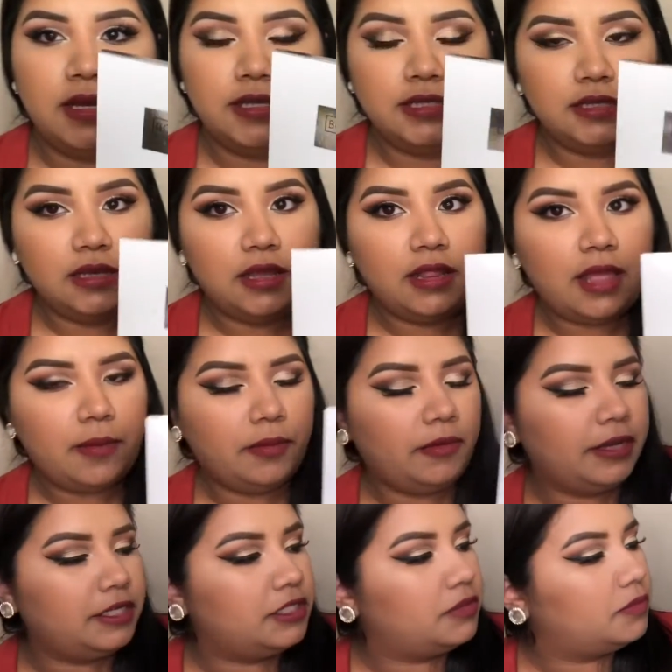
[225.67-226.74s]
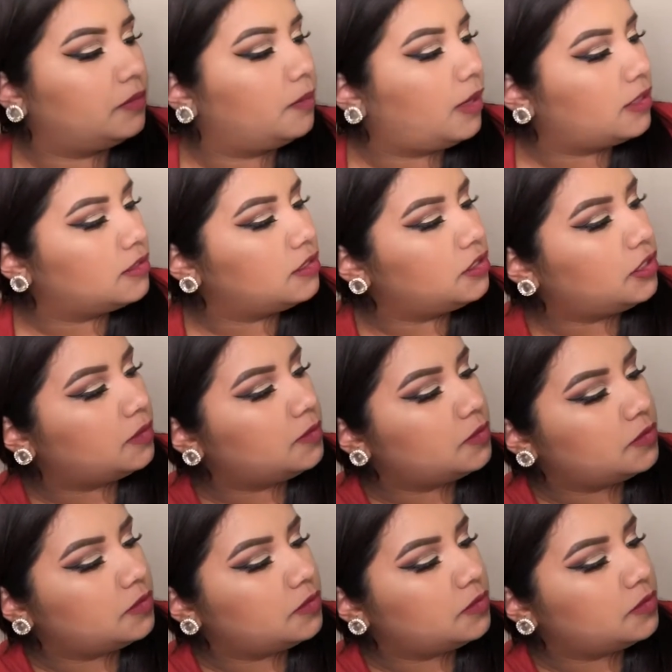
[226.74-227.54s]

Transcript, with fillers: it's a collaboration with BoxyCharm.